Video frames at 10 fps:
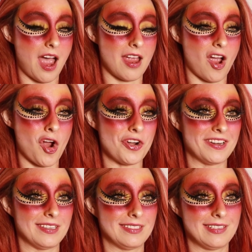I
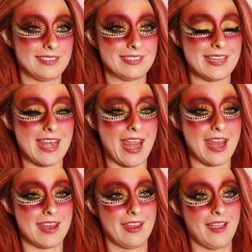arted today
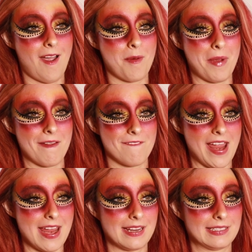on my face.